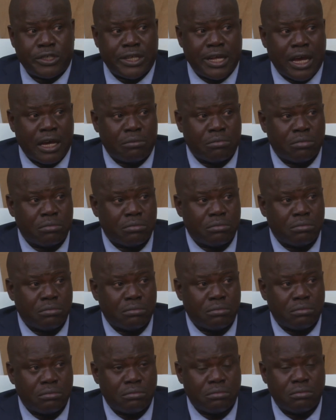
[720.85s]
time,
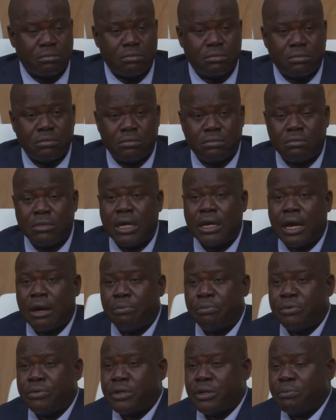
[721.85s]
Benga
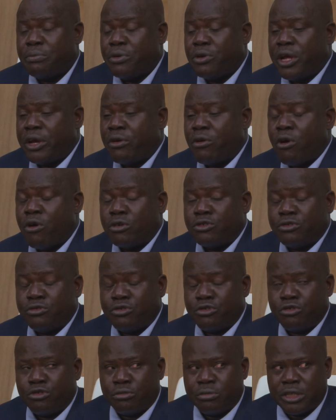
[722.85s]
put a call through
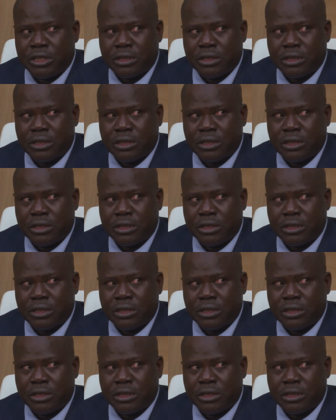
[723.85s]
to me.